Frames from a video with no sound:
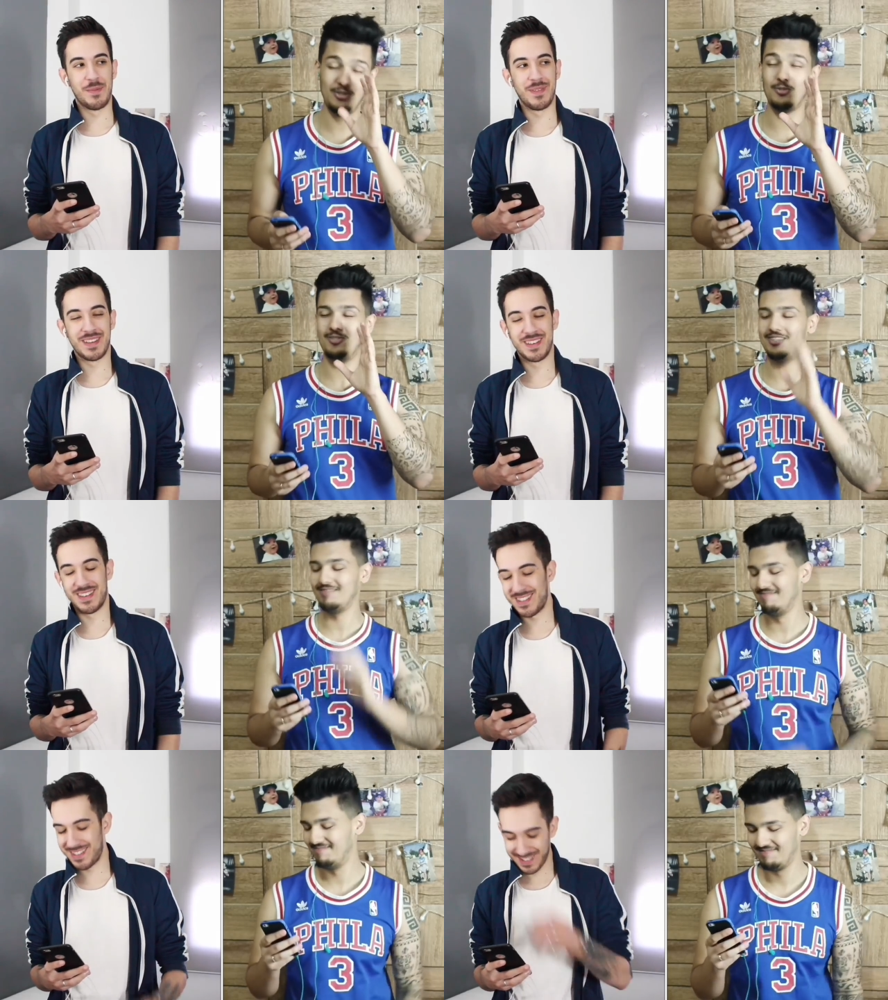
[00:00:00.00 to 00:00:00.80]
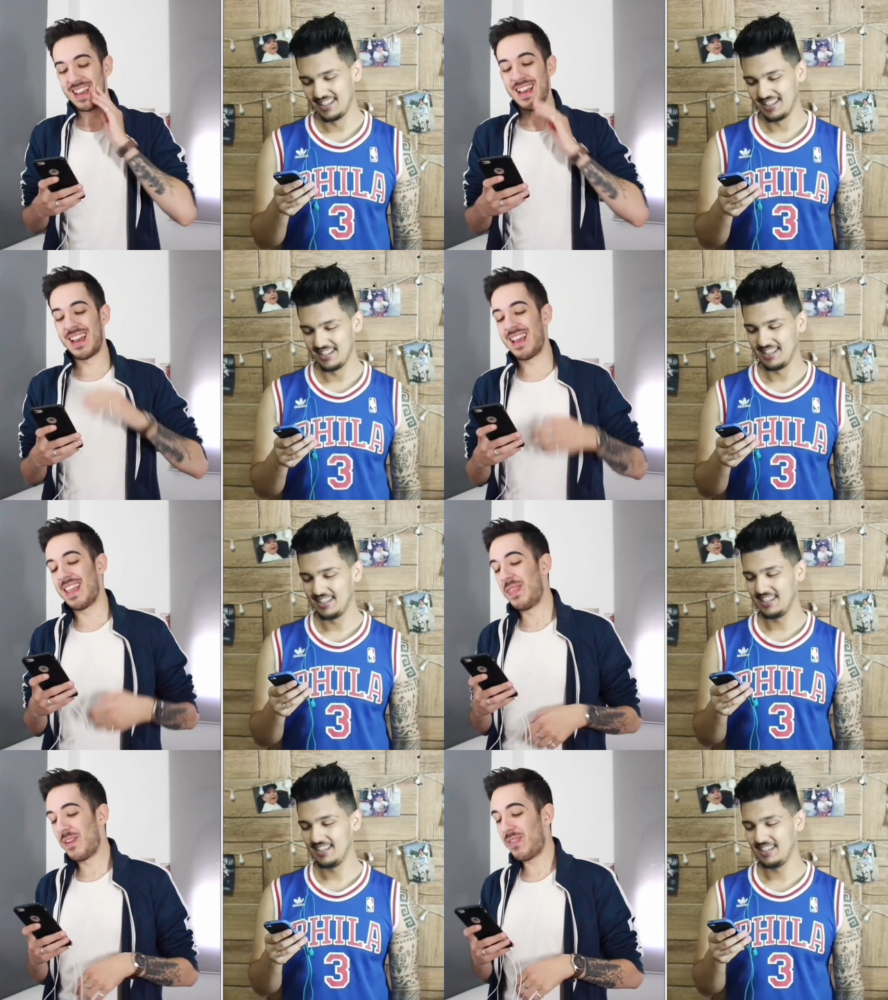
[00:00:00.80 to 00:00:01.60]
Speaker 1: Jesus.
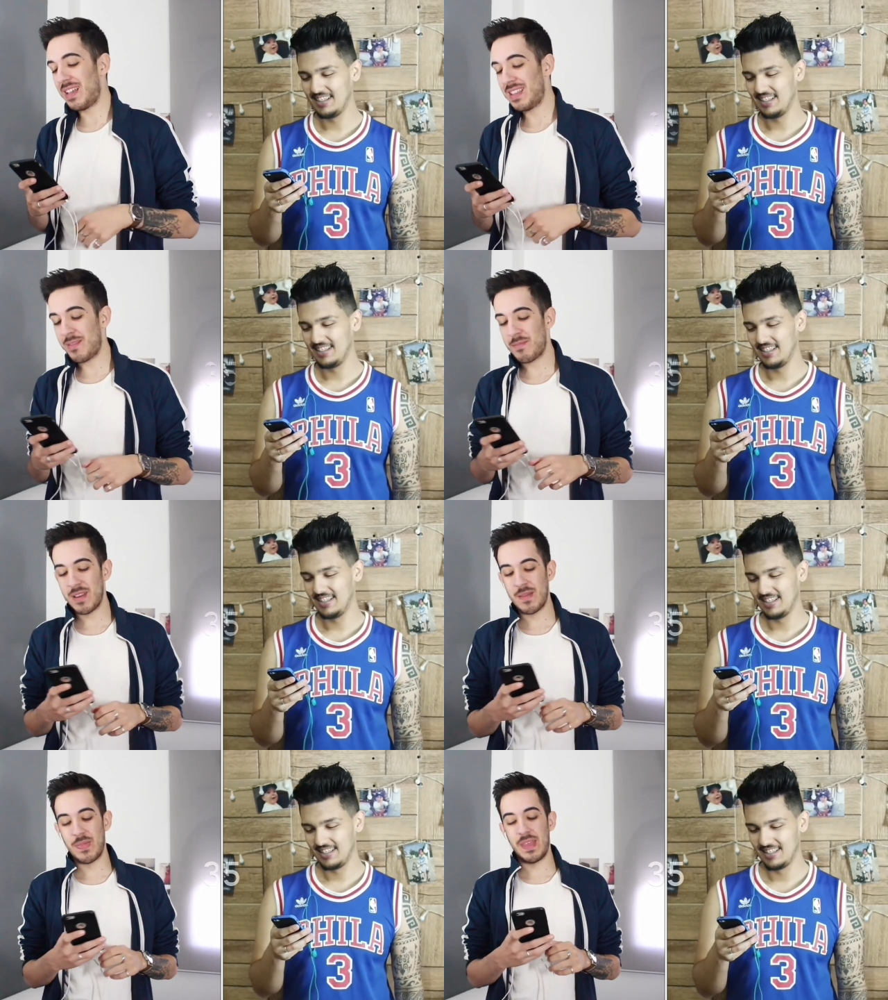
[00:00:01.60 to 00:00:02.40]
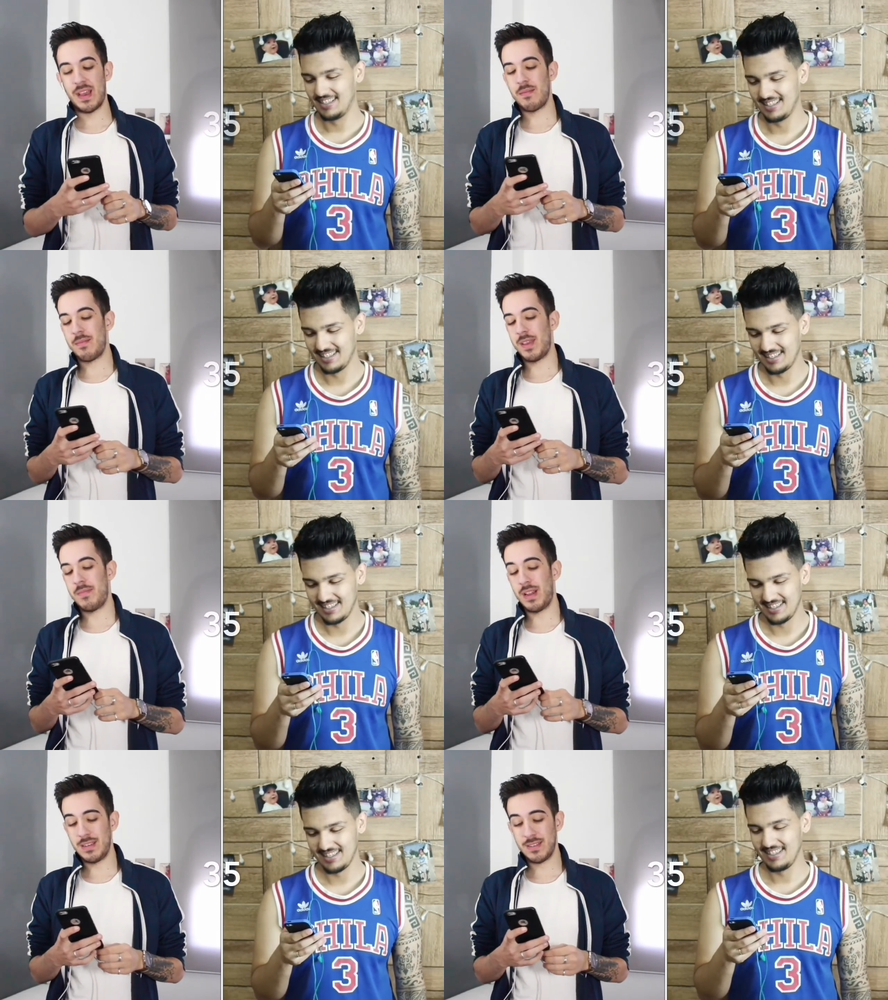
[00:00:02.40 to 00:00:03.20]
Uh, the fact that my dad
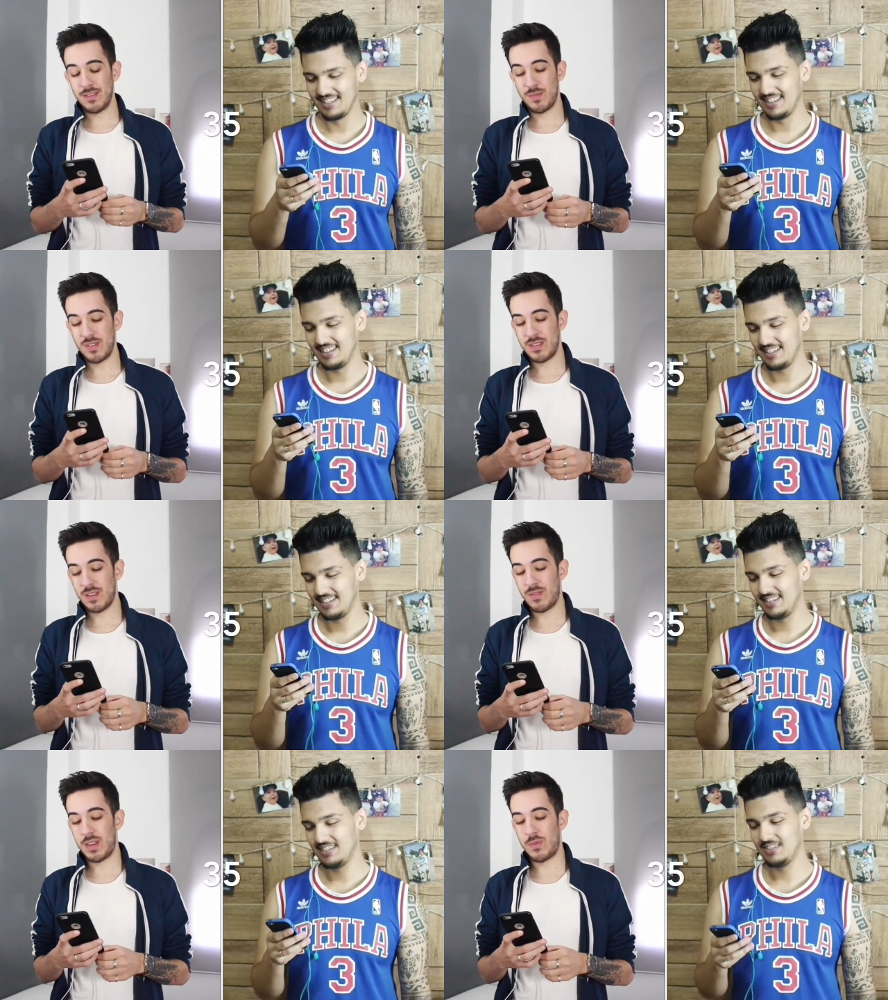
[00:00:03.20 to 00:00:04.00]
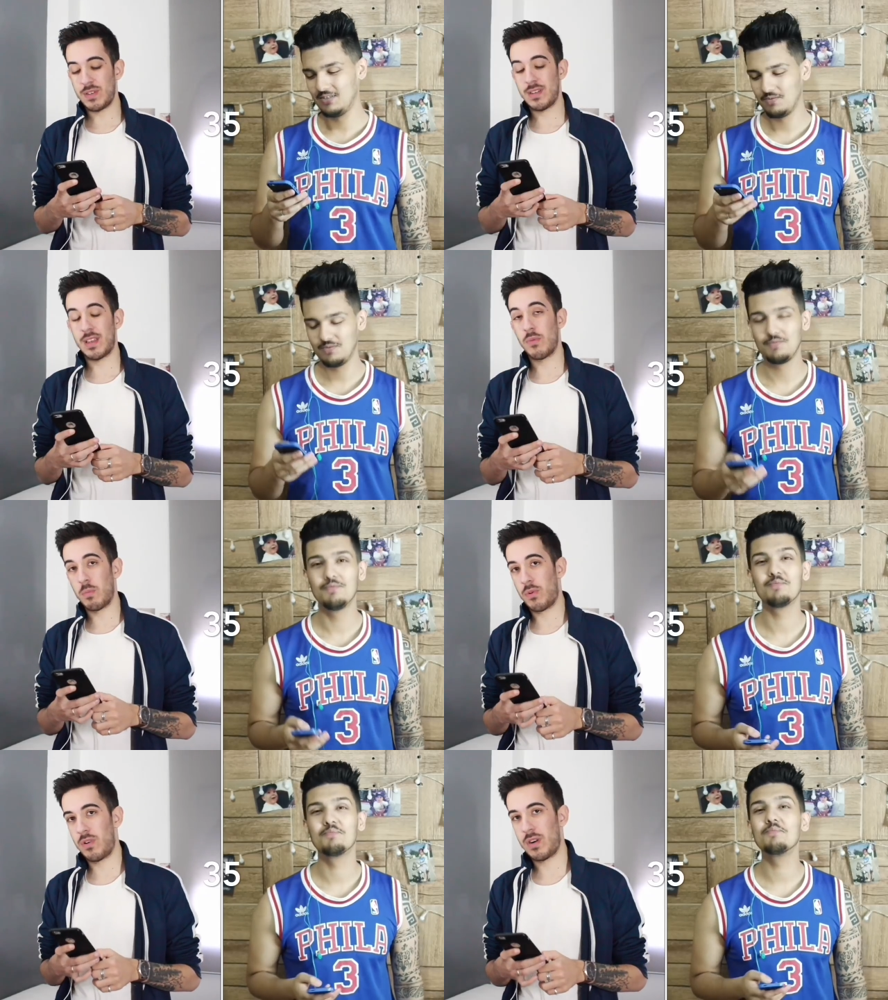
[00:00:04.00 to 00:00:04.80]
made me listen to music when I wasn't
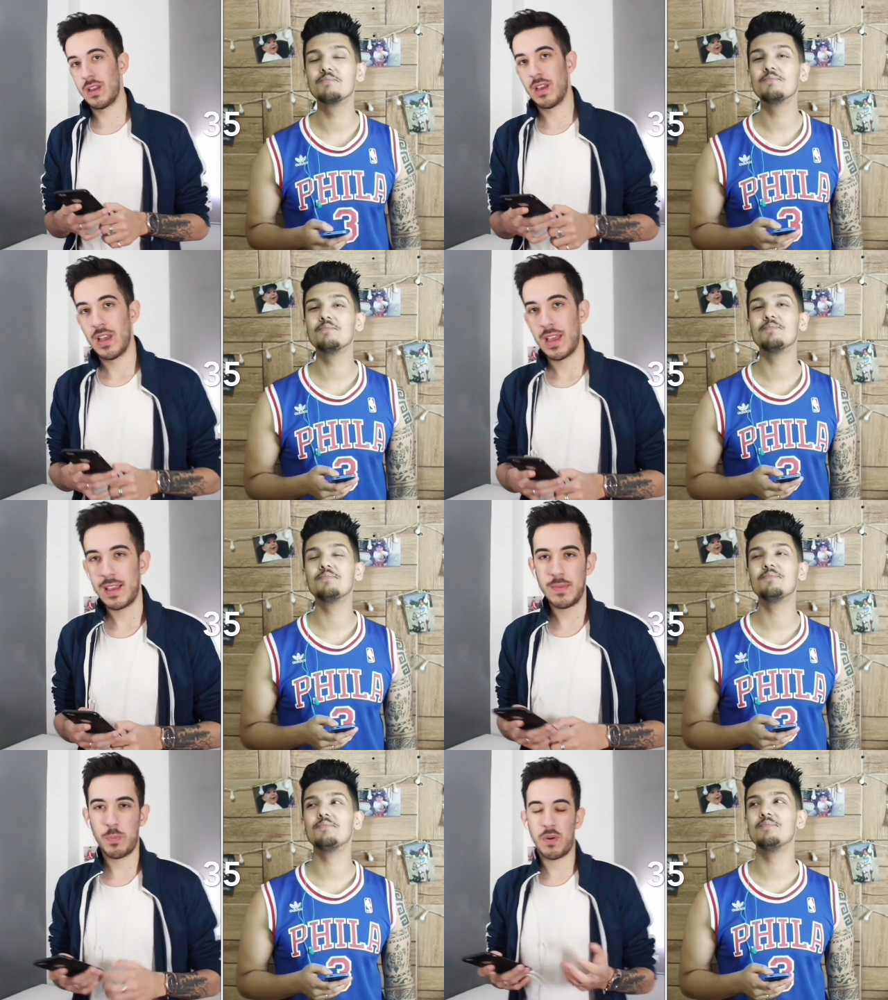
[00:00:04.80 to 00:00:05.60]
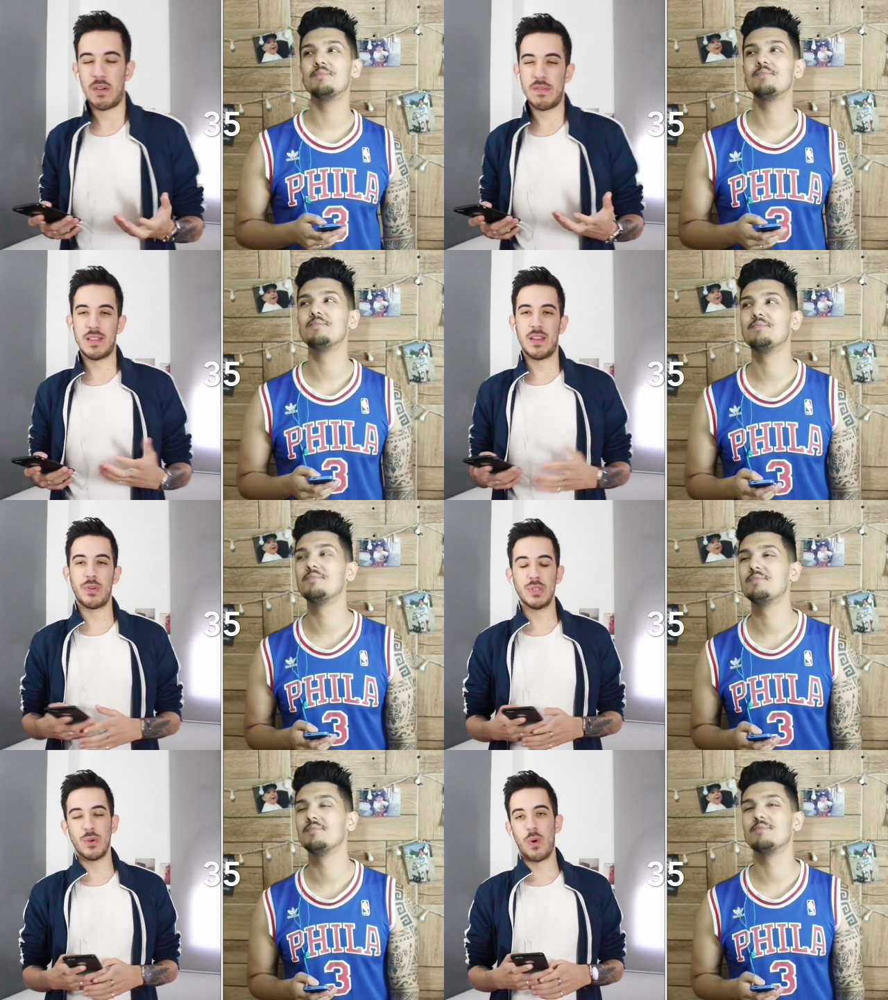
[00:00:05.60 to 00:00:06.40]
even born is probably the
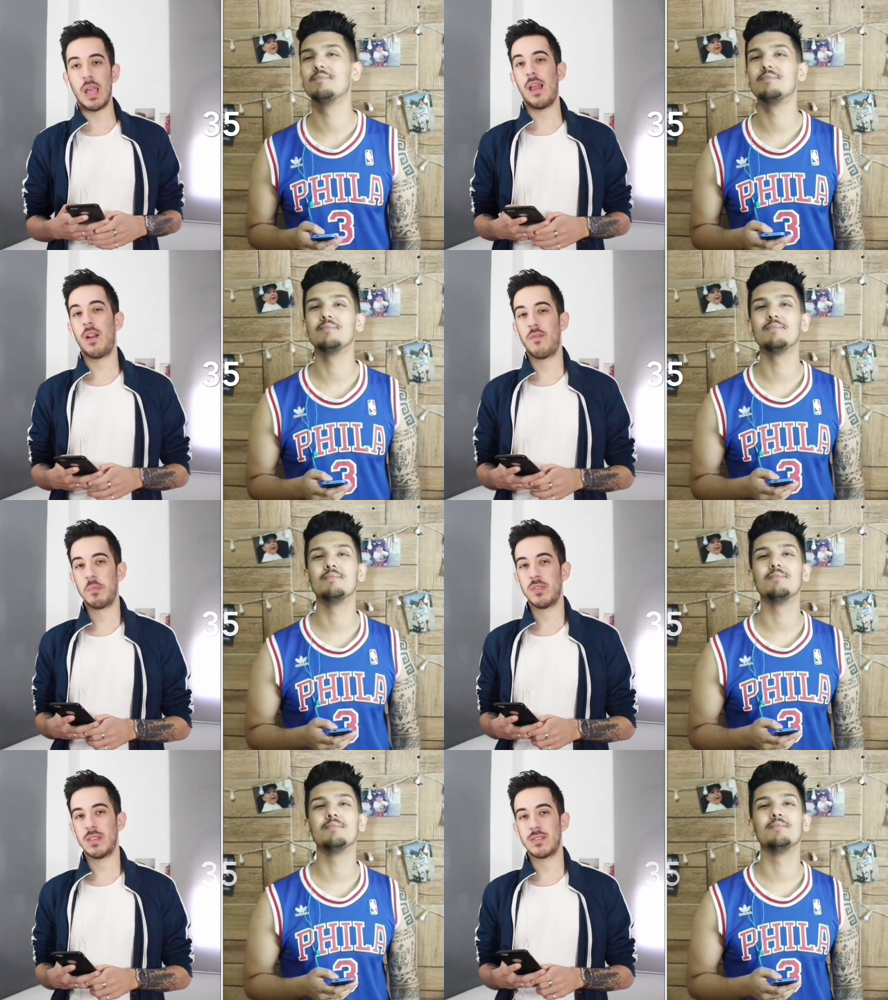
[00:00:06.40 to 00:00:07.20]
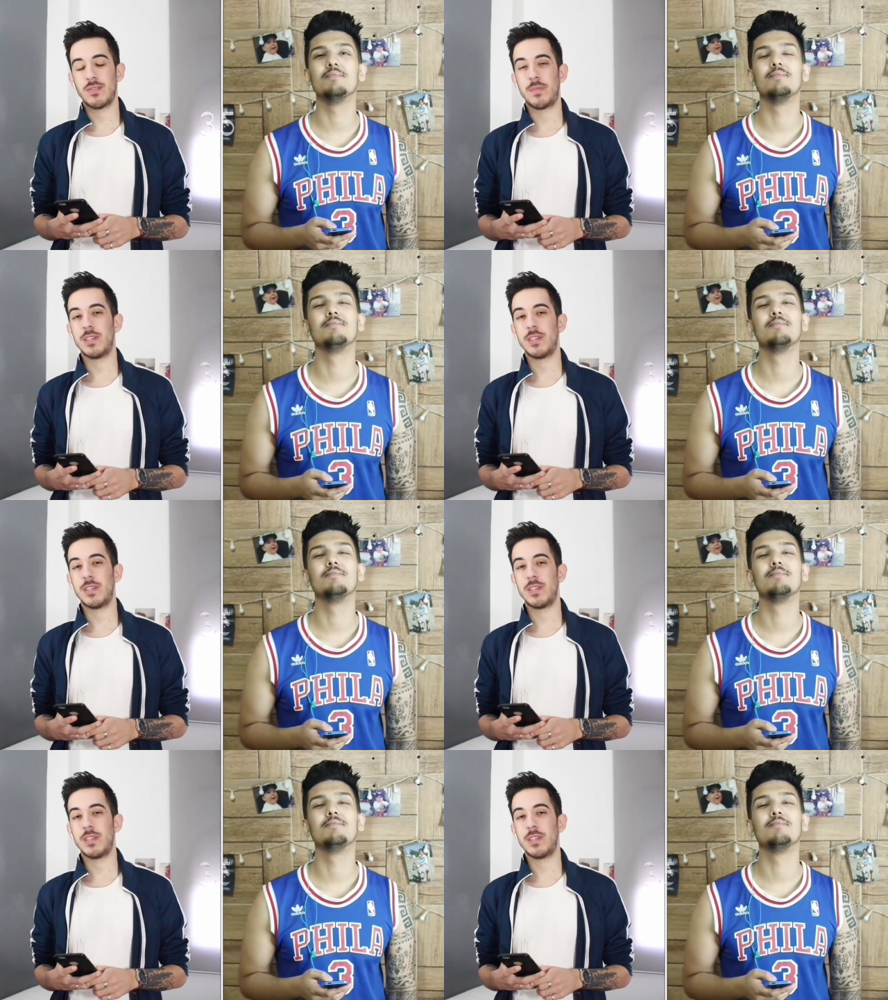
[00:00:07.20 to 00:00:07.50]
reason why I love music so